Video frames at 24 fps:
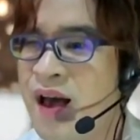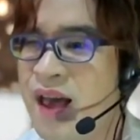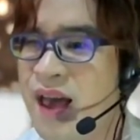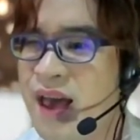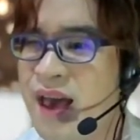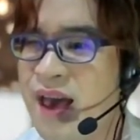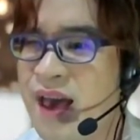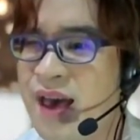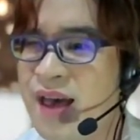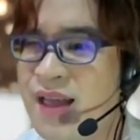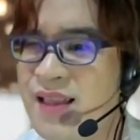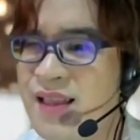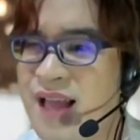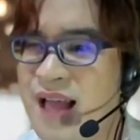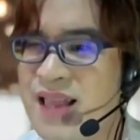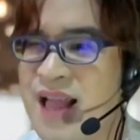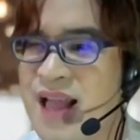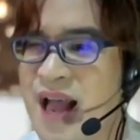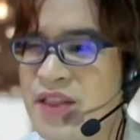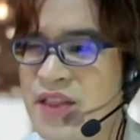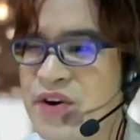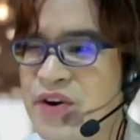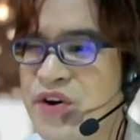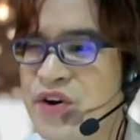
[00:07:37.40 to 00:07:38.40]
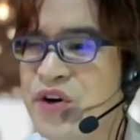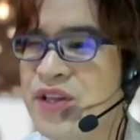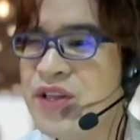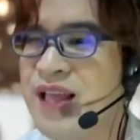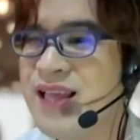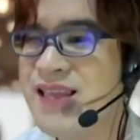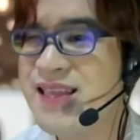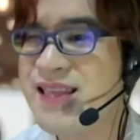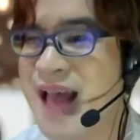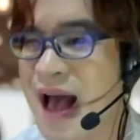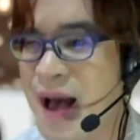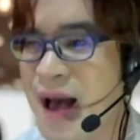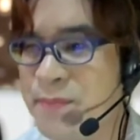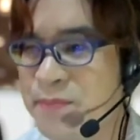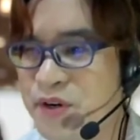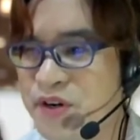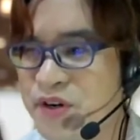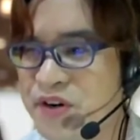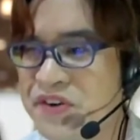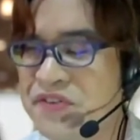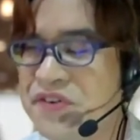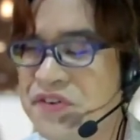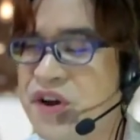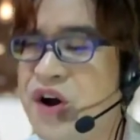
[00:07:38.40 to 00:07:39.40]
And another good
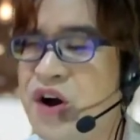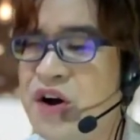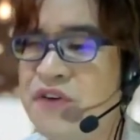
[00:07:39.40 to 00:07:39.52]
example